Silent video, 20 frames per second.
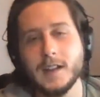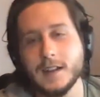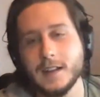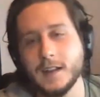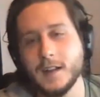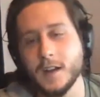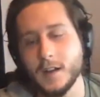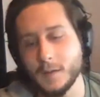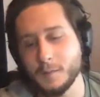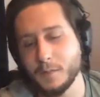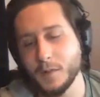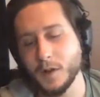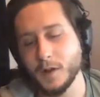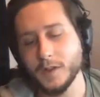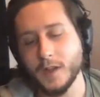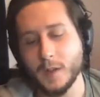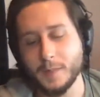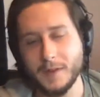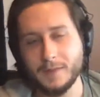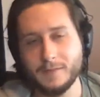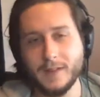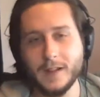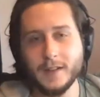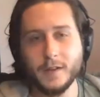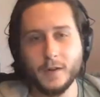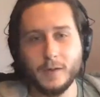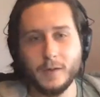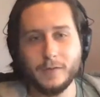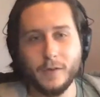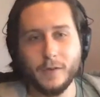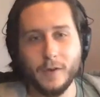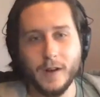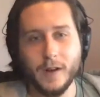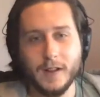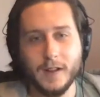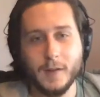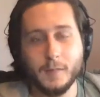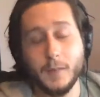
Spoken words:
that they're gonna build up inventory for it.